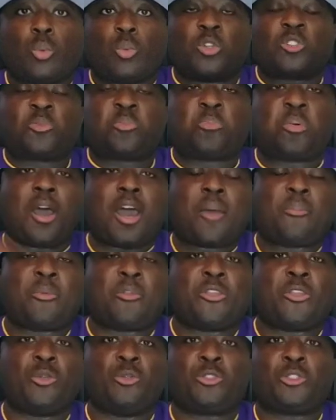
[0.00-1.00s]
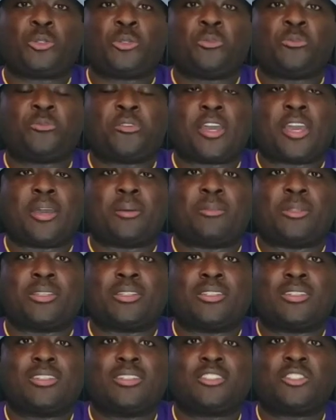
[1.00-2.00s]
What's poppin', YouTube family?
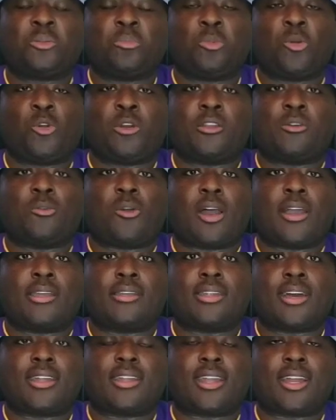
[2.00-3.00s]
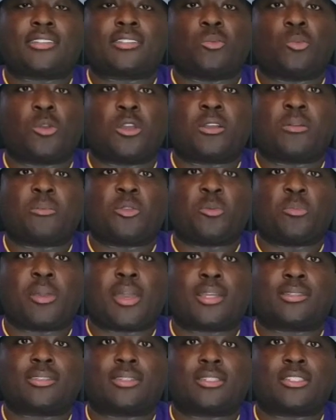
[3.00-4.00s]
It's your boy Dwight, and I'd like to welcome you
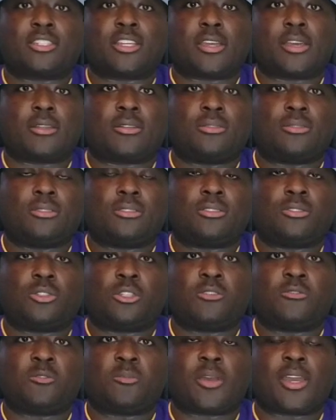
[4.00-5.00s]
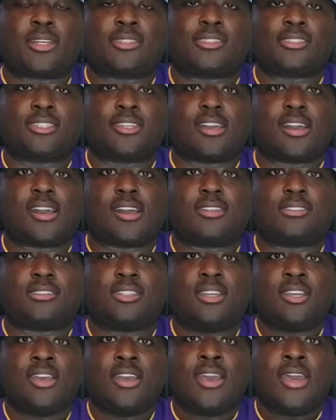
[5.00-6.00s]
back to the channel, Silverback Sillage.
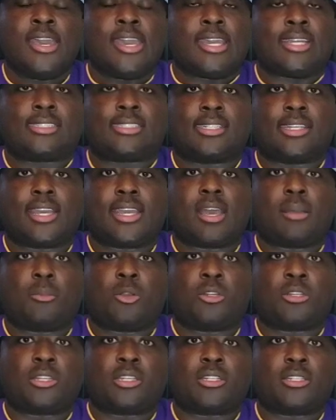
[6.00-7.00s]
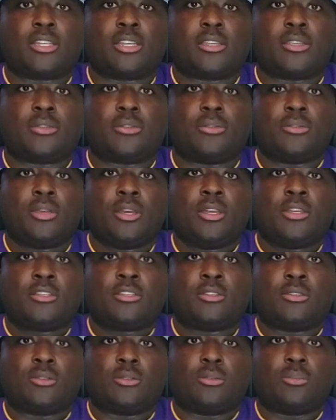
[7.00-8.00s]
And today I'm going to continue
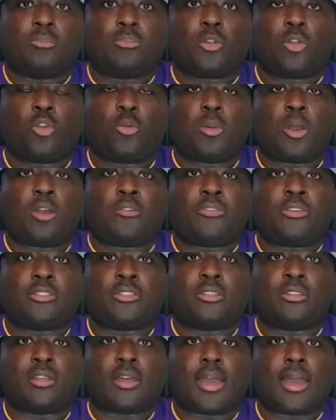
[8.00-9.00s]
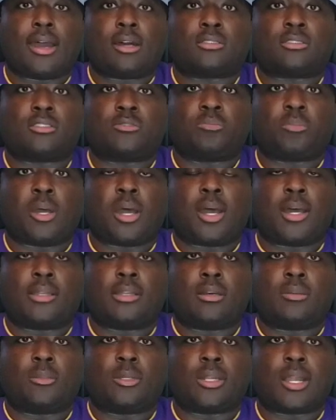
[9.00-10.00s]
to probe off into the house of
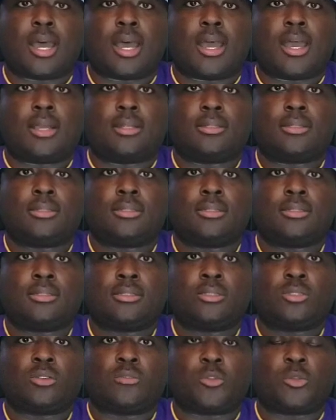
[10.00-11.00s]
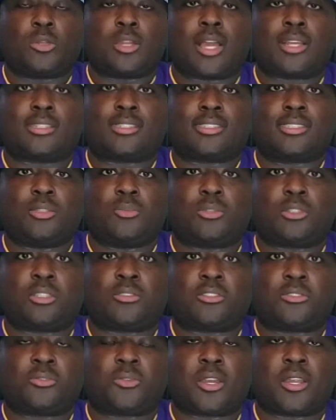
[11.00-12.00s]
Bond number 9. So if you'd like to see what
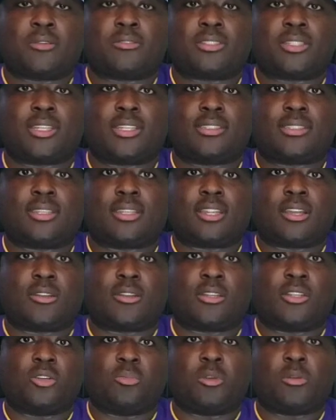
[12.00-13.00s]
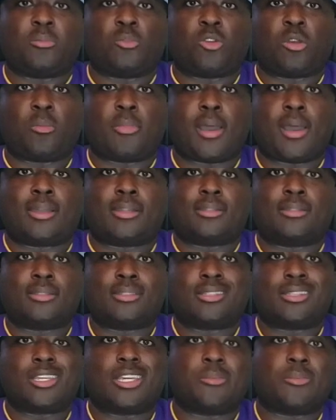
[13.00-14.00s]
this fragrance is and learn a little bit more about it,
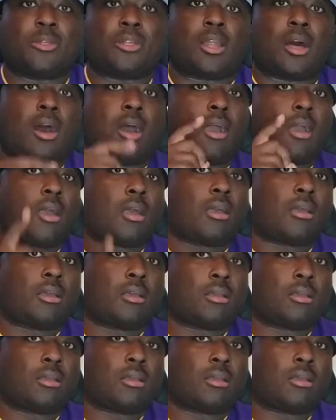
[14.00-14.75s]
keep it locked.